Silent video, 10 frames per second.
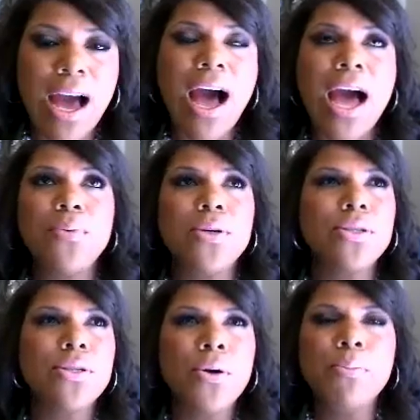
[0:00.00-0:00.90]
I was
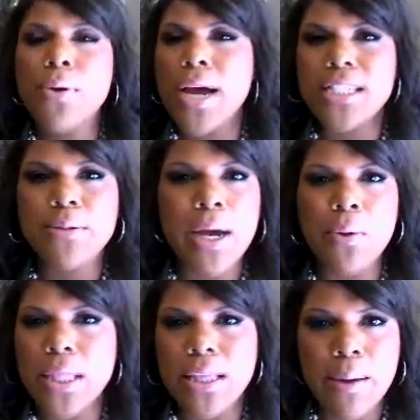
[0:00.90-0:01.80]
so impressed by
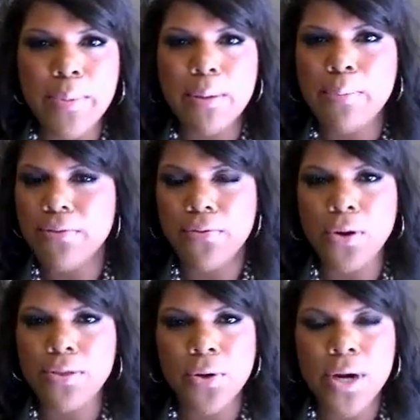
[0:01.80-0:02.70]
what the company put
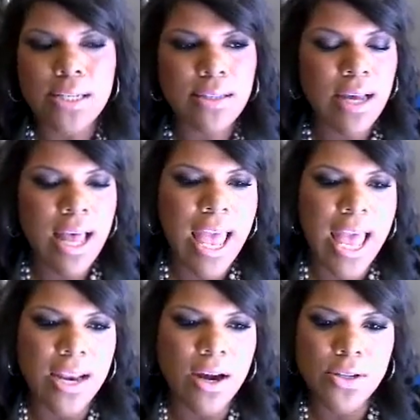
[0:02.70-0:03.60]
forth for us,
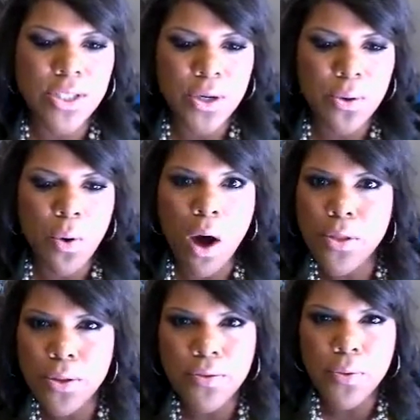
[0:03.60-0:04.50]
and also
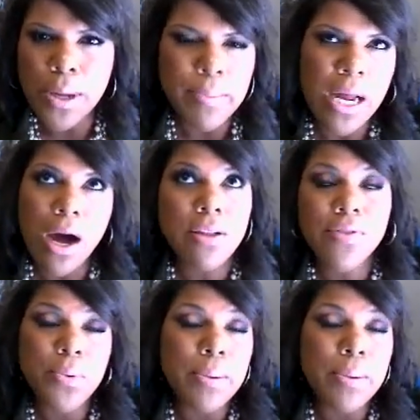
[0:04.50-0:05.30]
all of the